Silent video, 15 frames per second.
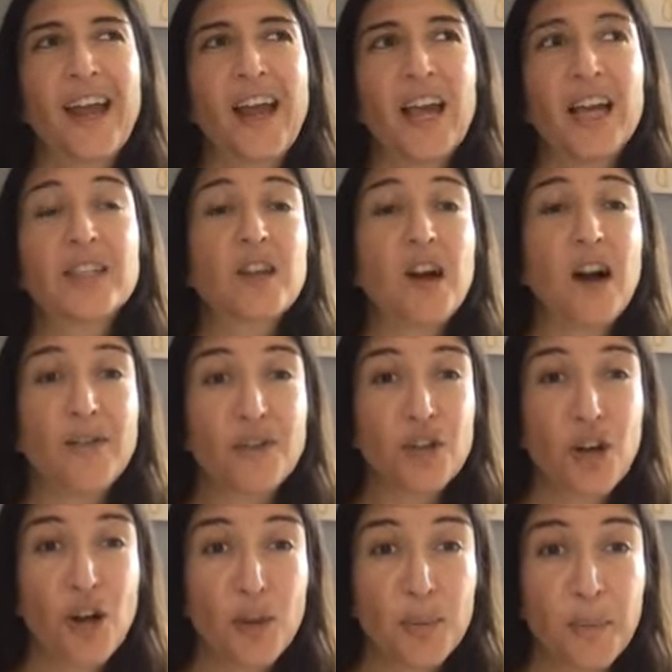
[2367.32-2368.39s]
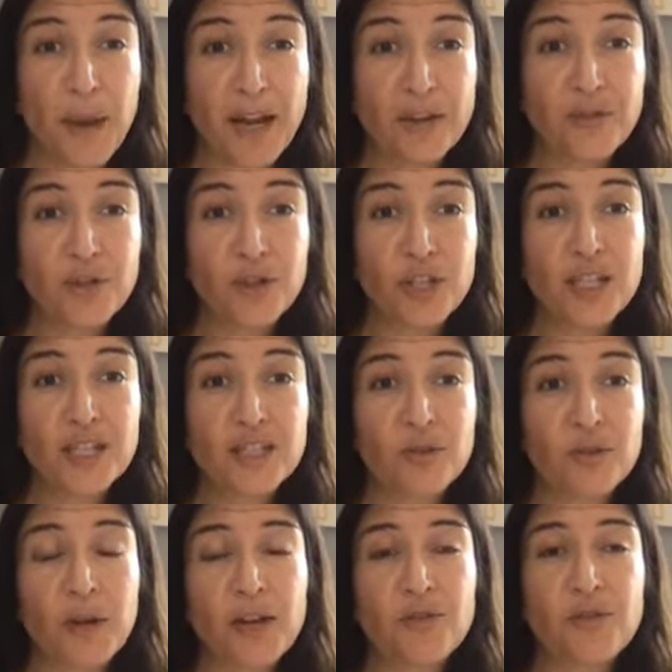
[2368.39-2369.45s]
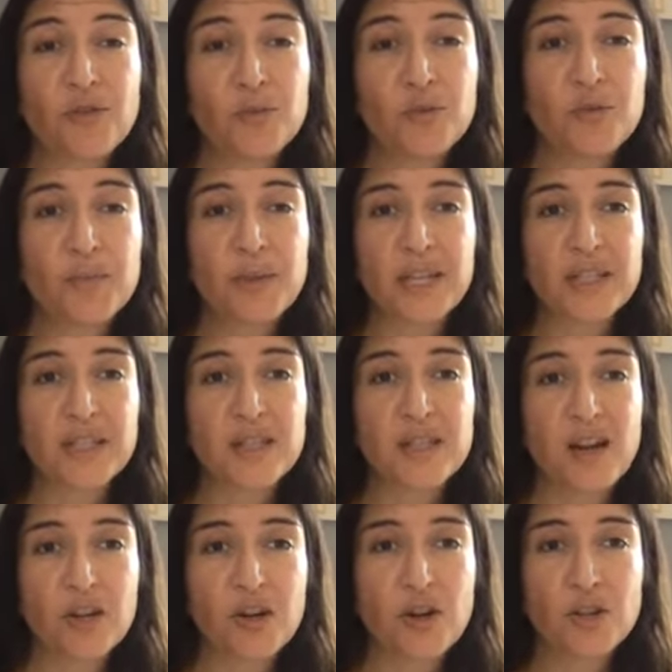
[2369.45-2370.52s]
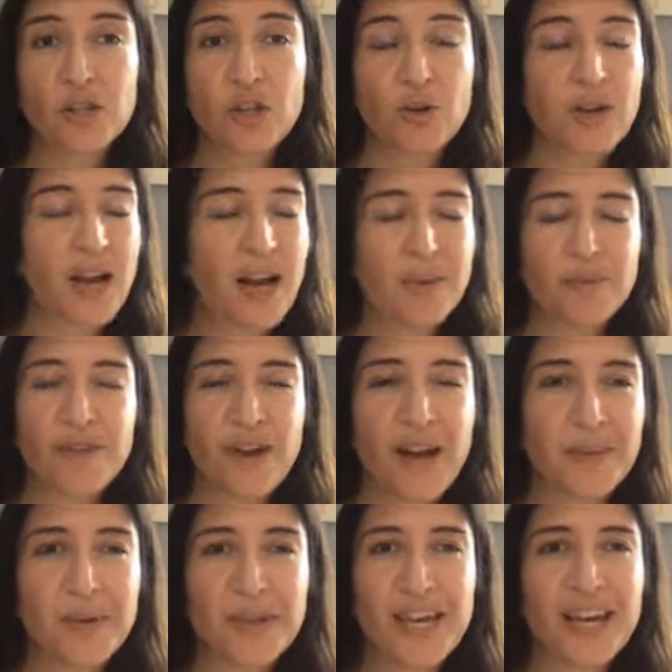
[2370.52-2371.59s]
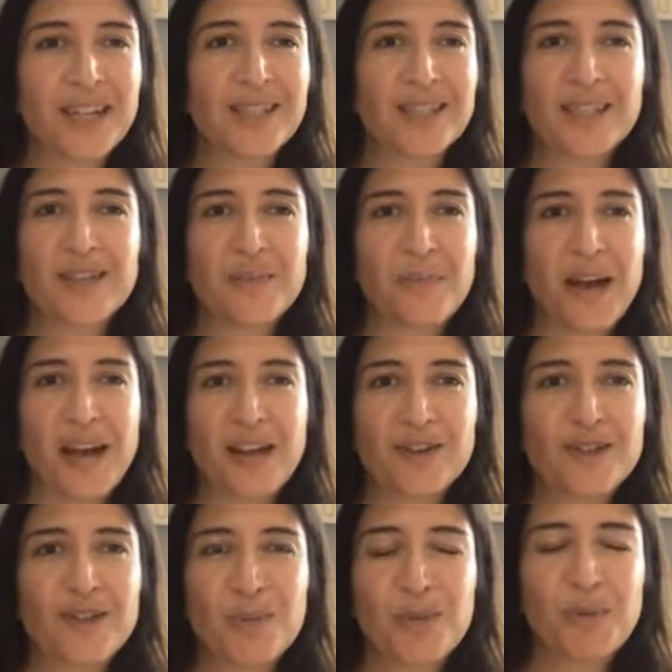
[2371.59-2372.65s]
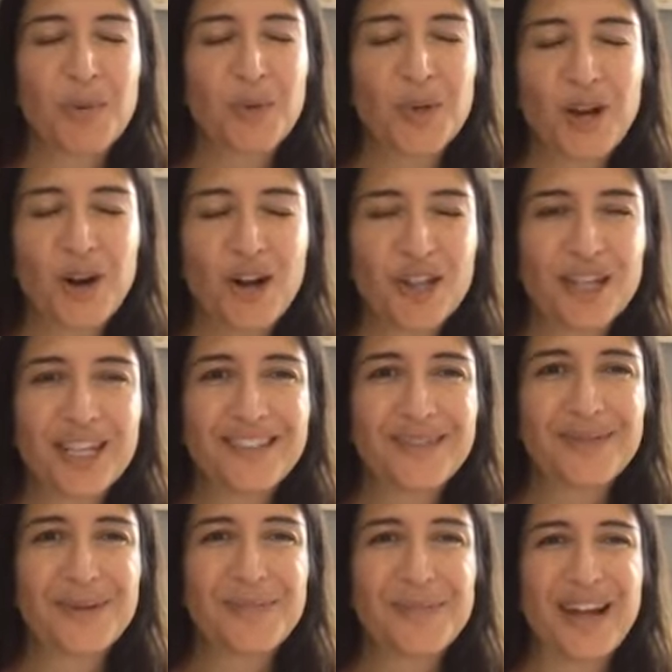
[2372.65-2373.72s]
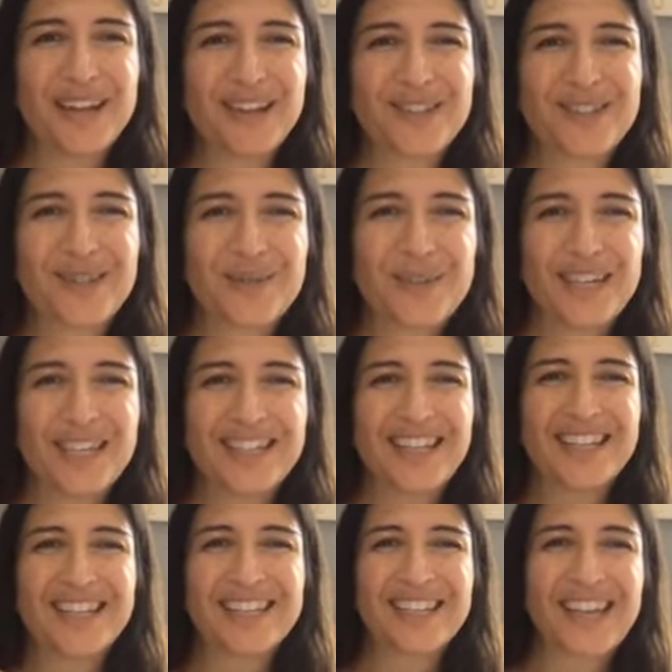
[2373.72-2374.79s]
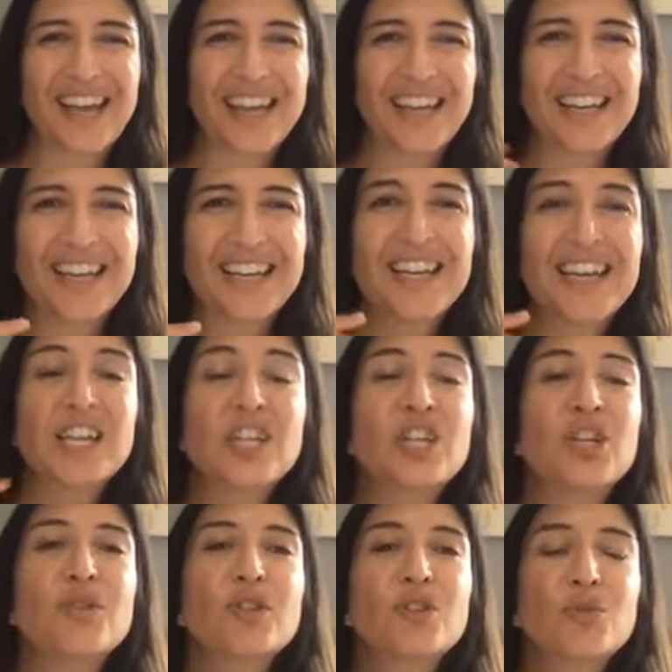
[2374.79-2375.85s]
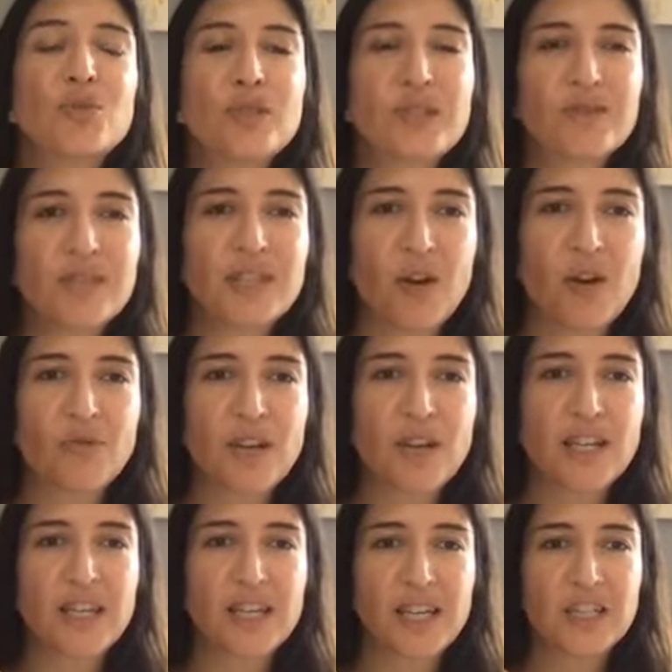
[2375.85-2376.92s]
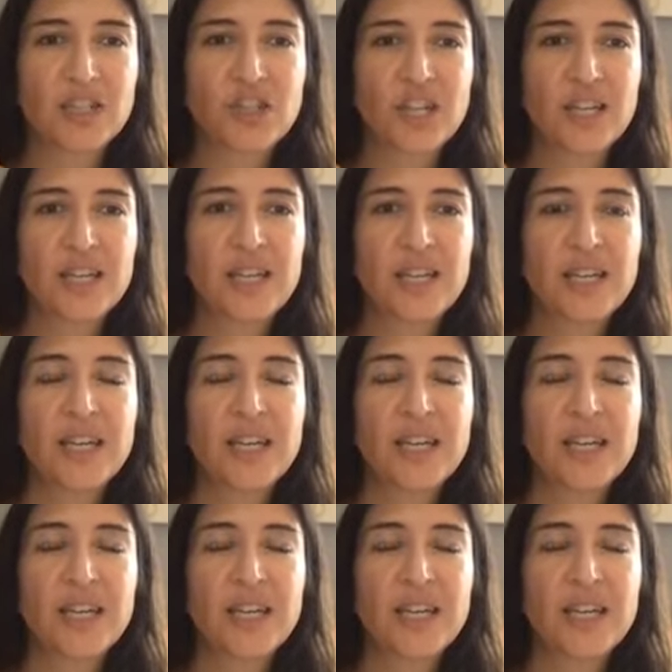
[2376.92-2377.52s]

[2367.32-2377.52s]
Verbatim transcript: It's often called mindfulness or mindful movement. It's not called yoga. I'm fine with that. It doesn't matter to me what we call it. What matters to me is that it's getting, you know, the tools of self-regulation